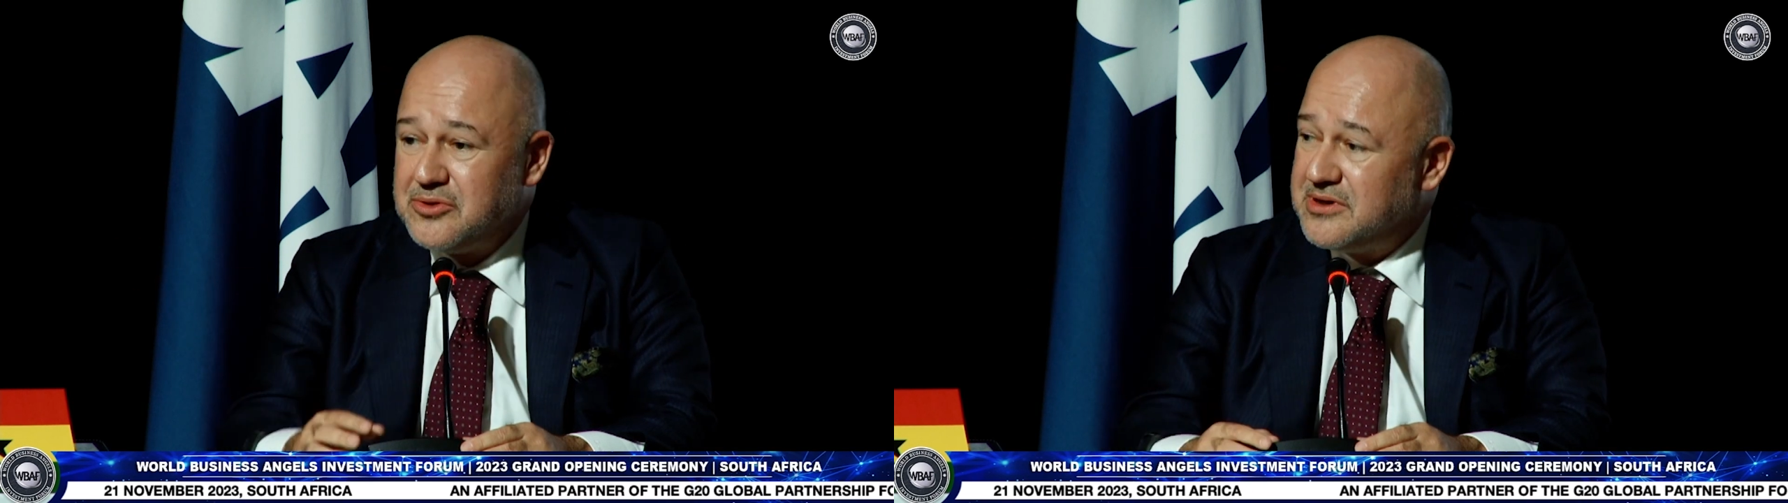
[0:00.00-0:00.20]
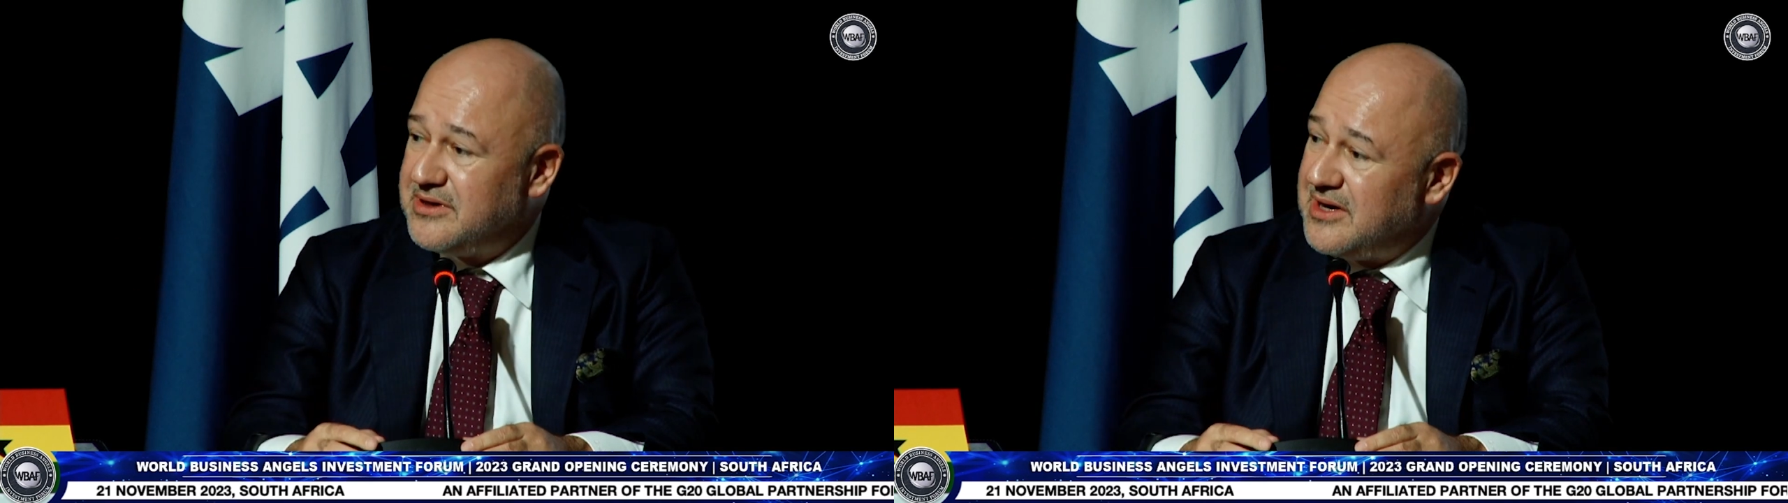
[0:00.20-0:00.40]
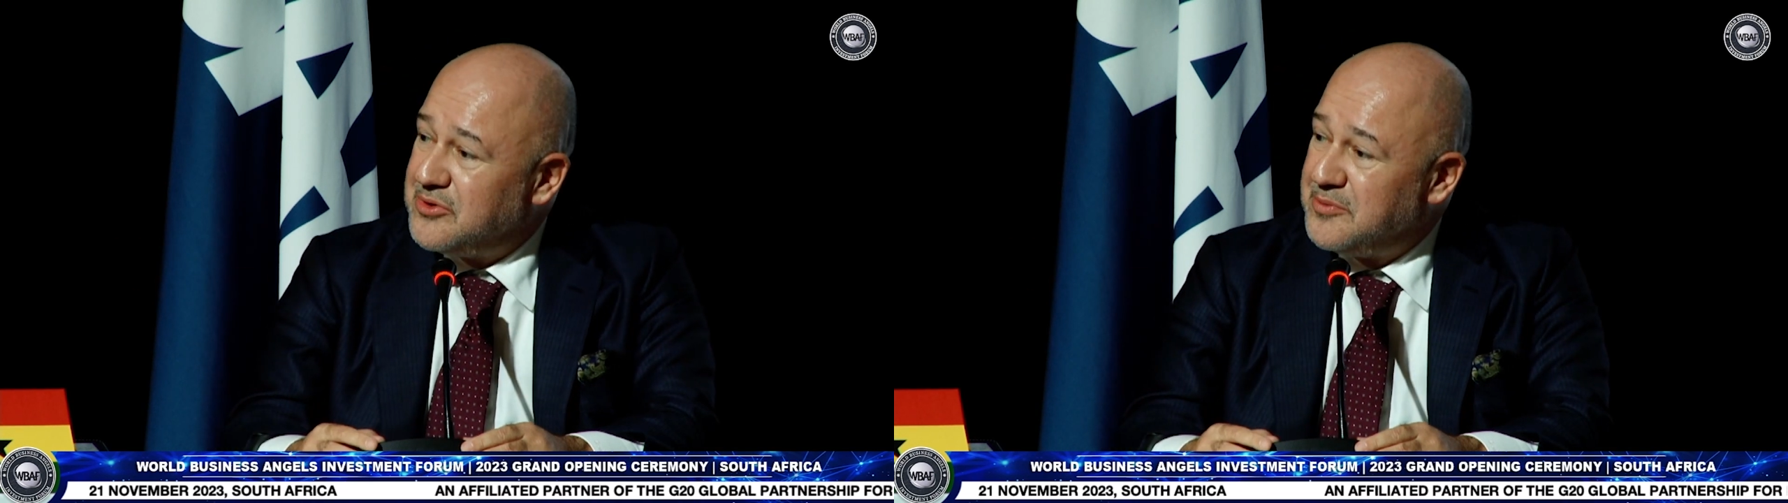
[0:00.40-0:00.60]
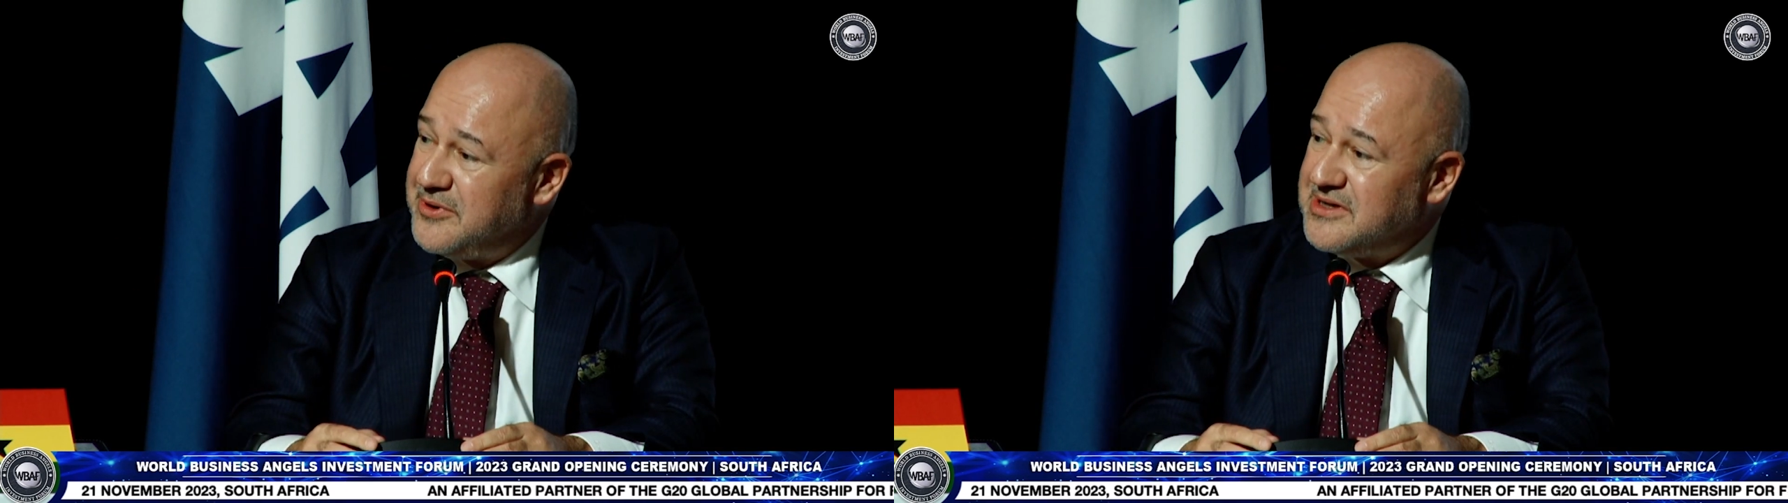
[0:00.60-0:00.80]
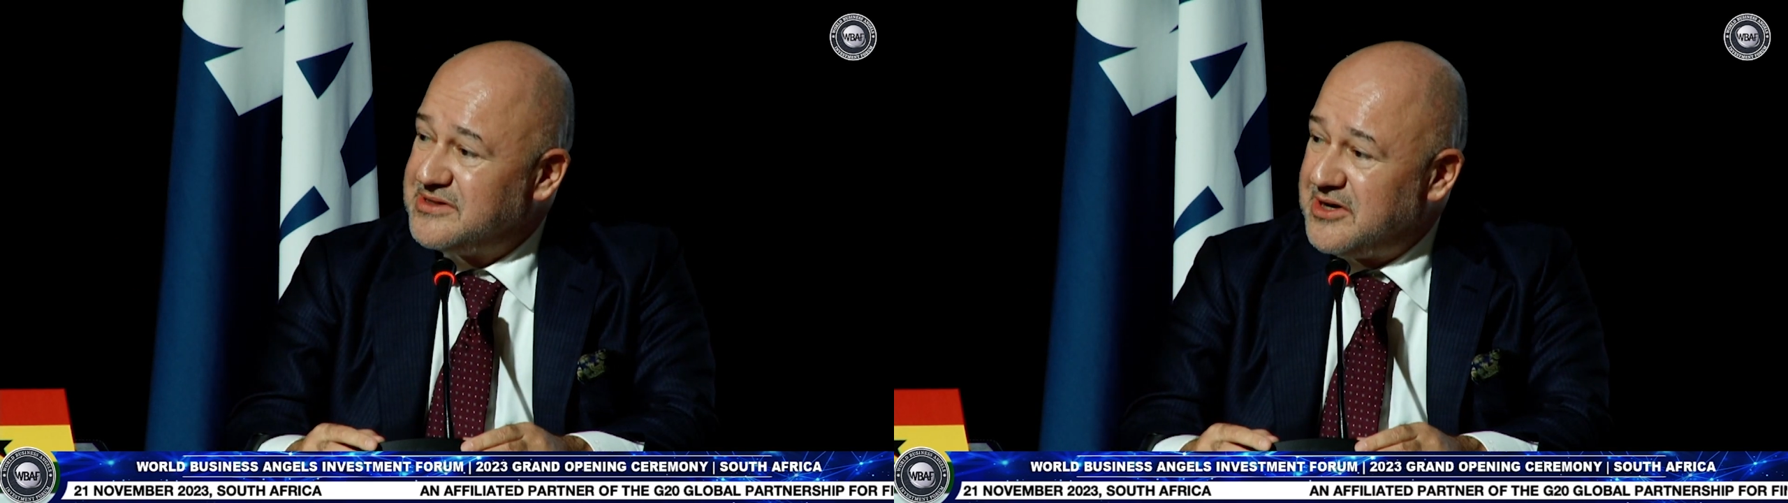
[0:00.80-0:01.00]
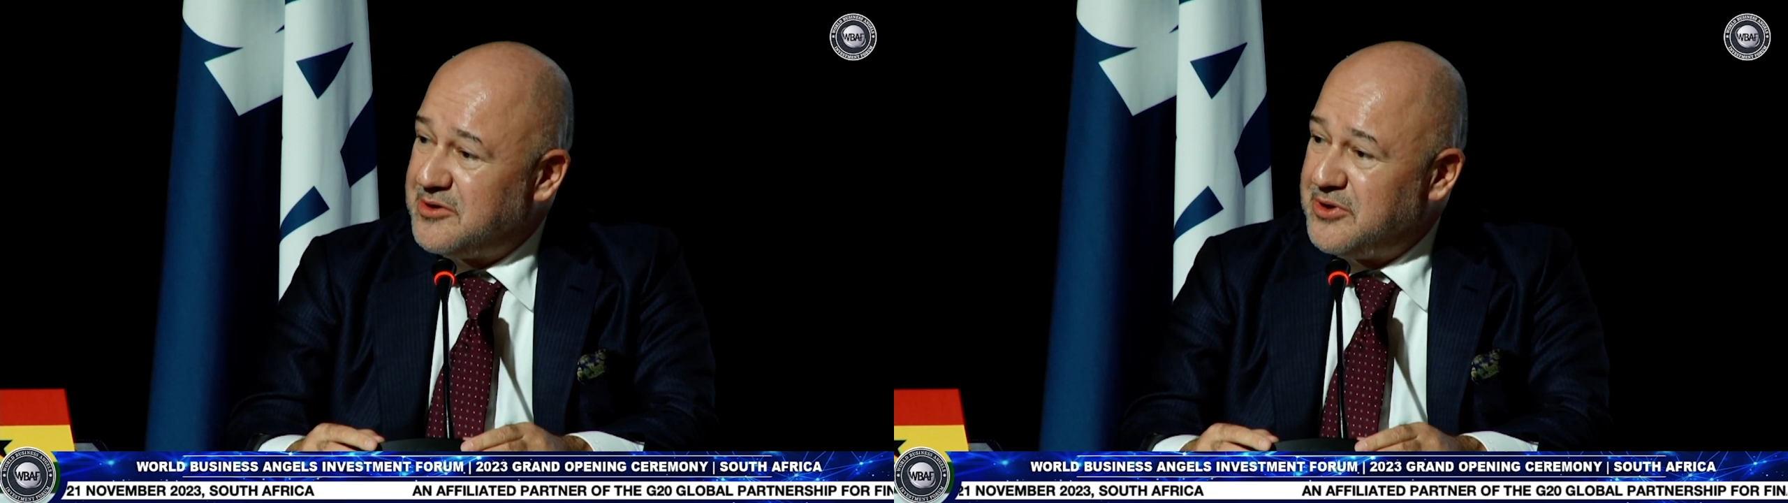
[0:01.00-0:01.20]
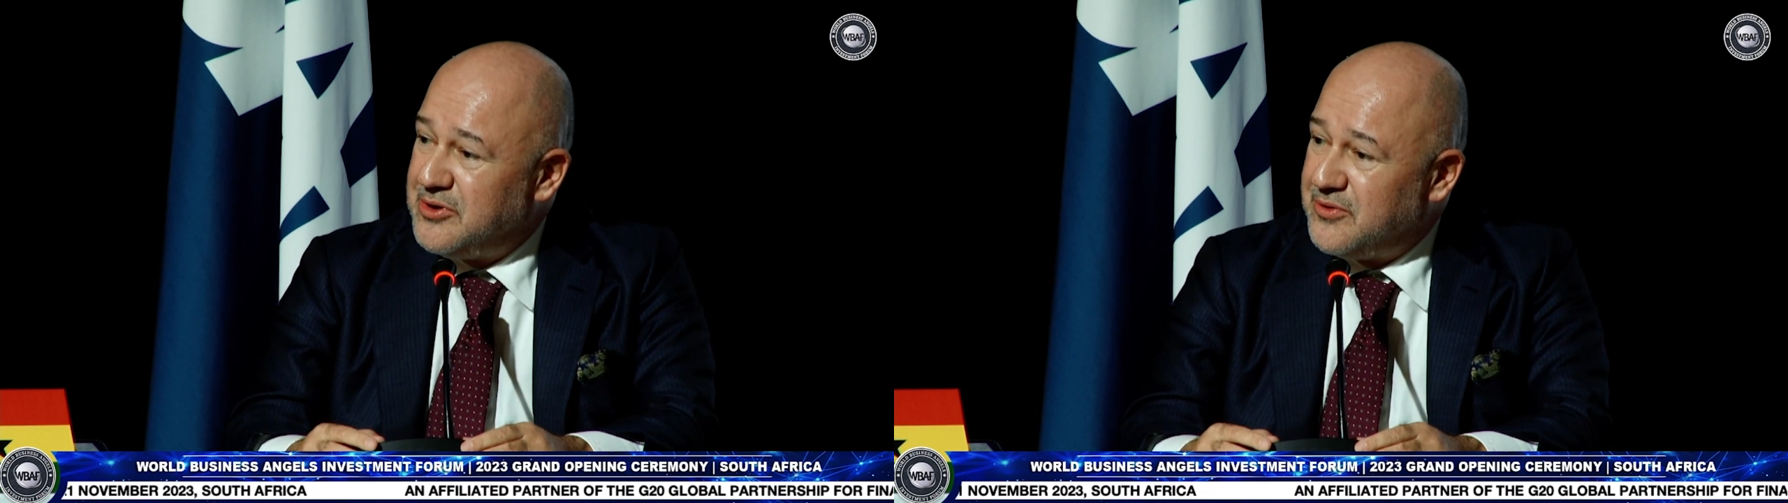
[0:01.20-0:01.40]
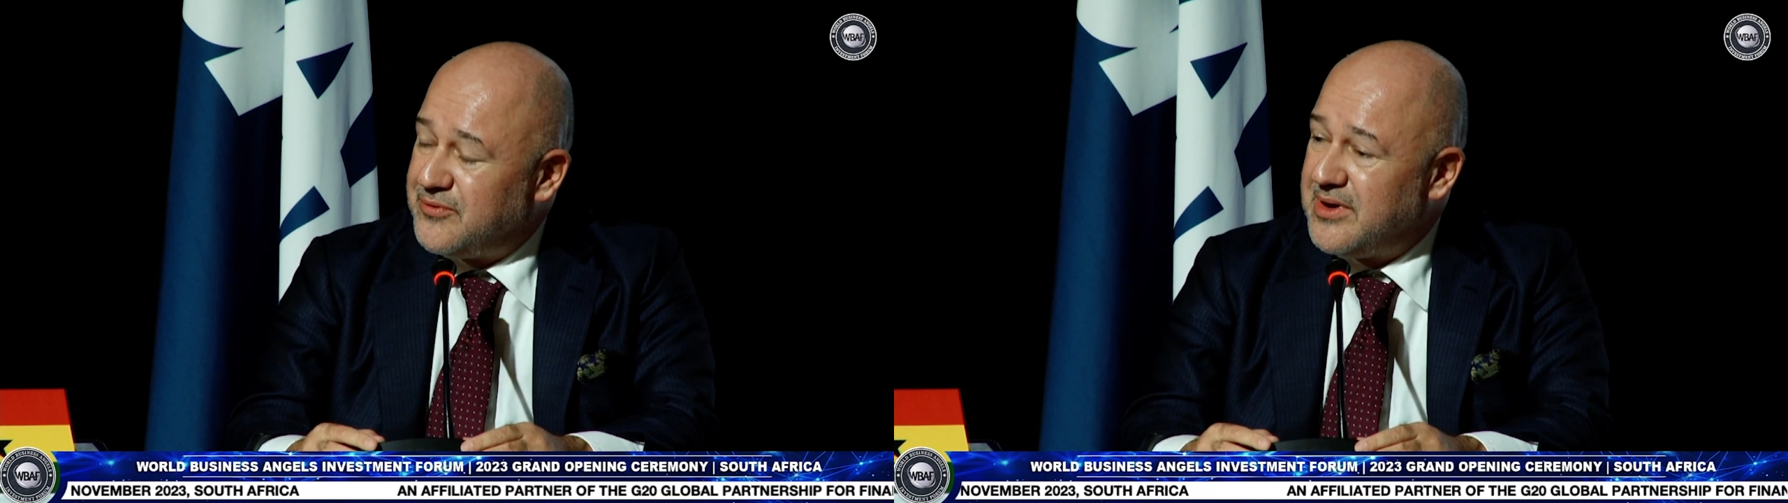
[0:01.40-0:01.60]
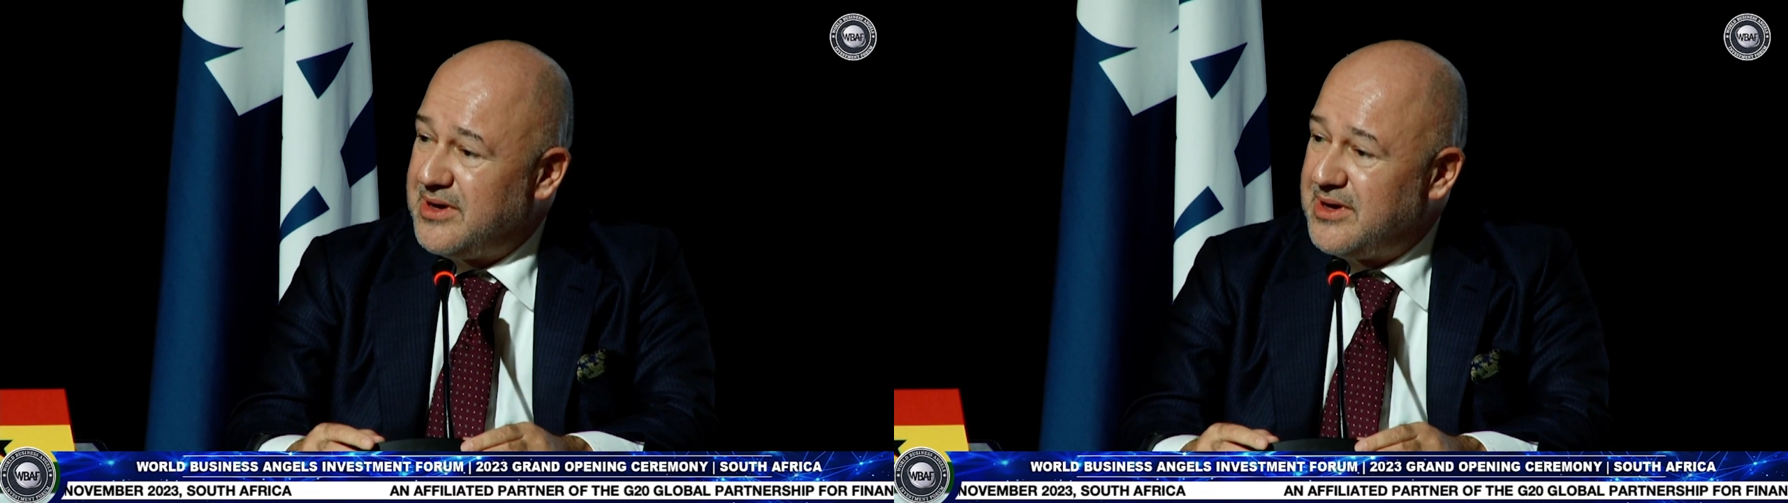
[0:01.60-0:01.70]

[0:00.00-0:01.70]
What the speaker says: grand opening ceremony of